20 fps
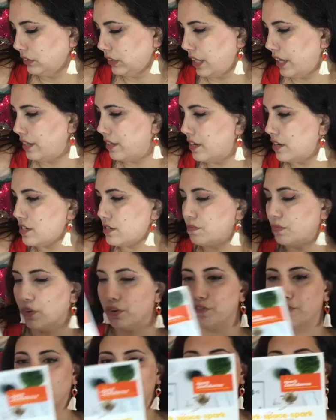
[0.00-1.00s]
and there's more
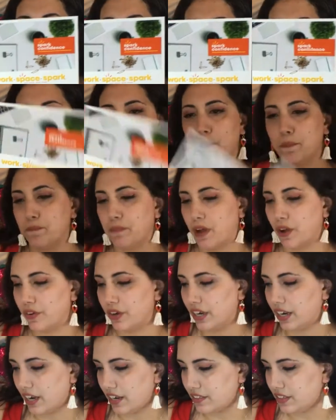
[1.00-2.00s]
information about
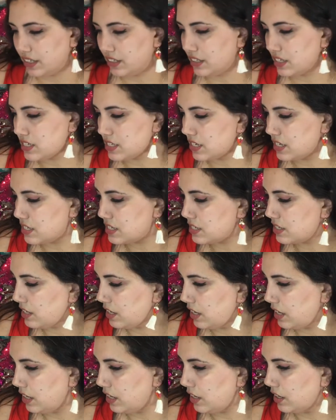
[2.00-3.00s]
it. And I think this is
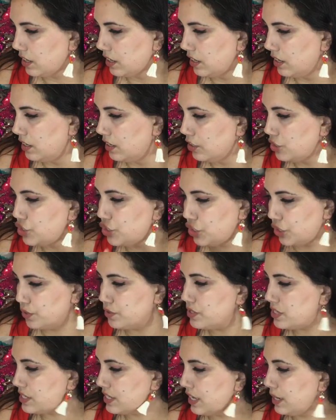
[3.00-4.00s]
the
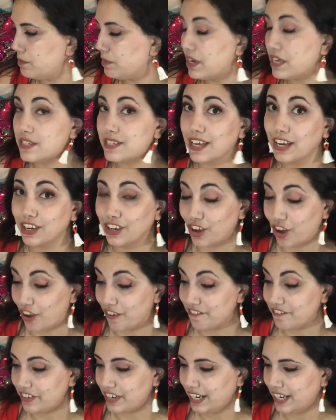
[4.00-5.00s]
June's theme is
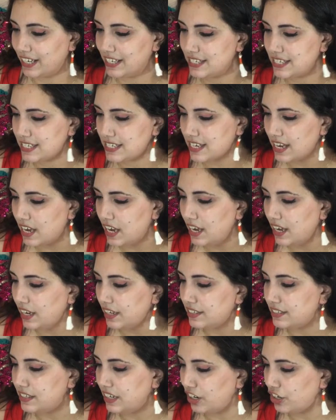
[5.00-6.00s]
confidence.
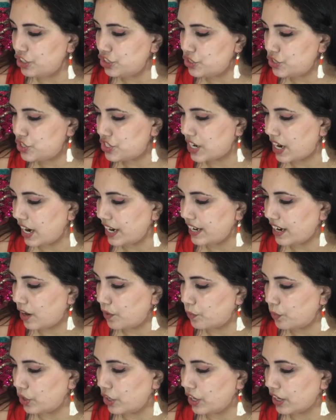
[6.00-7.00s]
Dare to shine
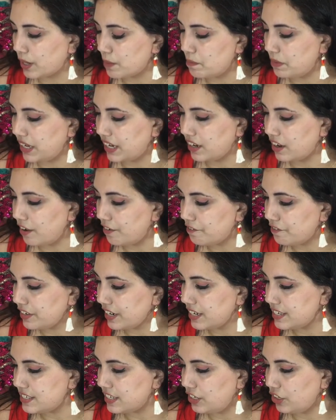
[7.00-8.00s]
at work, be
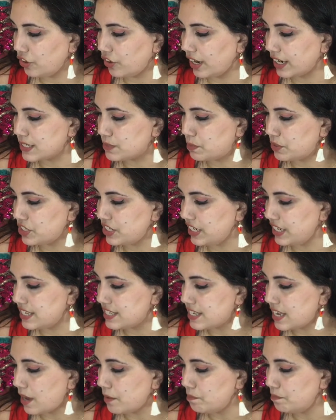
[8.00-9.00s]
confident in your
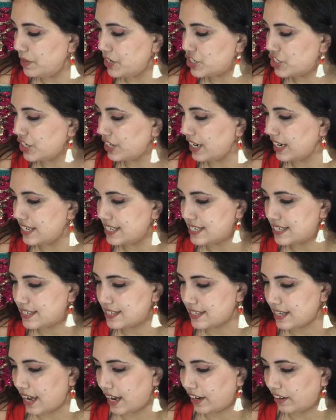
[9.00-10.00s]
expertise, ambition, and
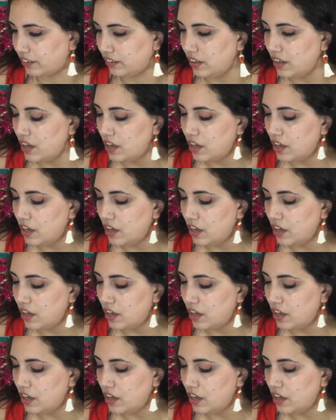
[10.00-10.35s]
style.